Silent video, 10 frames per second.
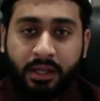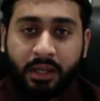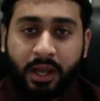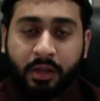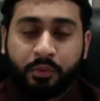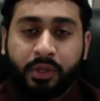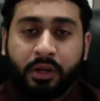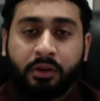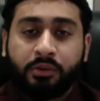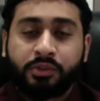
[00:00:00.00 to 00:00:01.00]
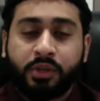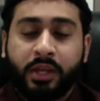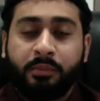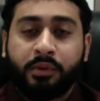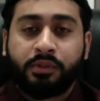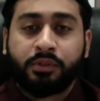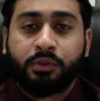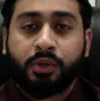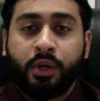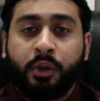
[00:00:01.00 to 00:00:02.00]
And we are also able
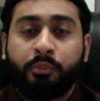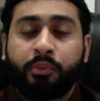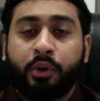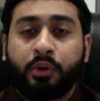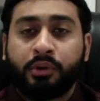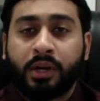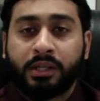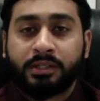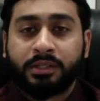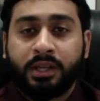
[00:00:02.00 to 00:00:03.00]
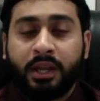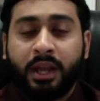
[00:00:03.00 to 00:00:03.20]
to progress